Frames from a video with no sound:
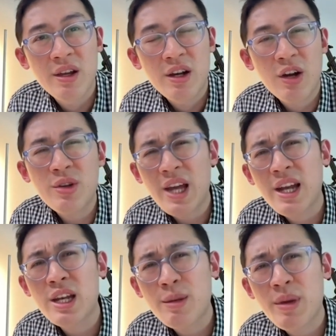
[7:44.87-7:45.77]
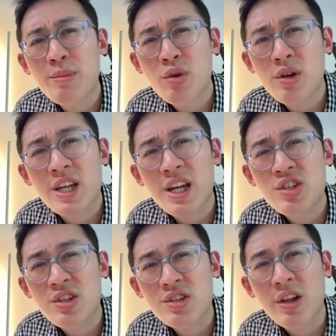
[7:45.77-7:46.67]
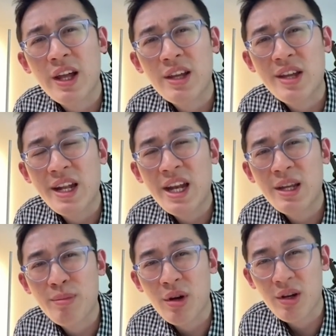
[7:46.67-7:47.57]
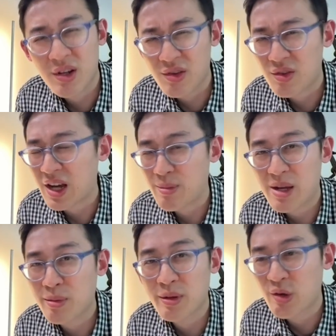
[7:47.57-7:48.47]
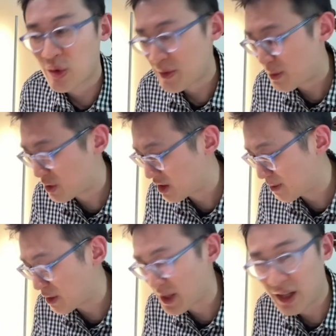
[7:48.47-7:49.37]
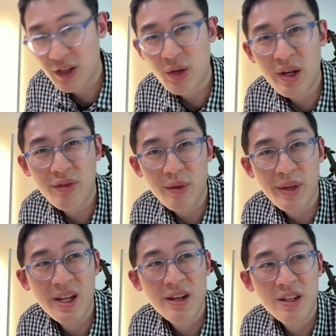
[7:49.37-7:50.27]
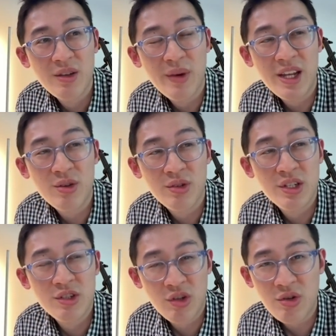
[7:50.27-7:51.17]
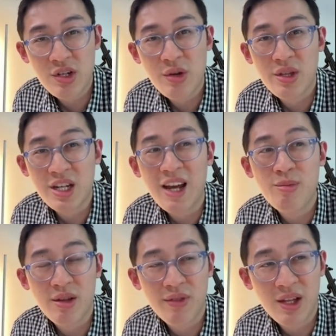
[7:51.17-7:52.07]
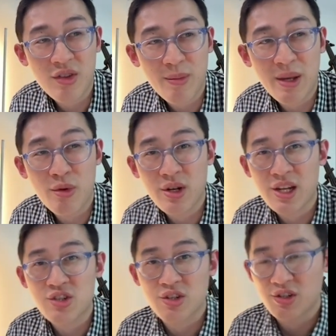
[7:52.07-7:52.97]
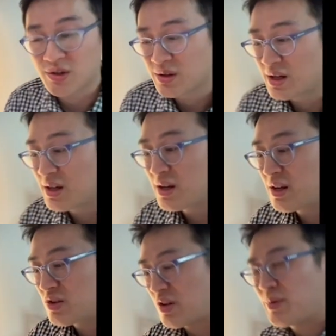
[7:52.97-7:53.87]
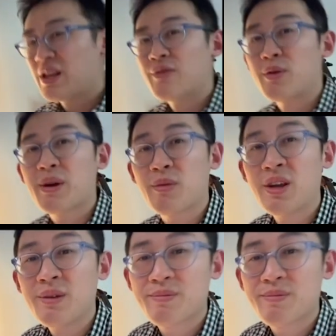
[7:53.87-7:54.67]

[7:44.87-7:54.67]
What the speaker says: oh yeah, I need to pay more attention to that ending part, because I probably won't remember it the moment I look away from it, right? You'll start to know the types of things to pay more attention to. So I play that from memory.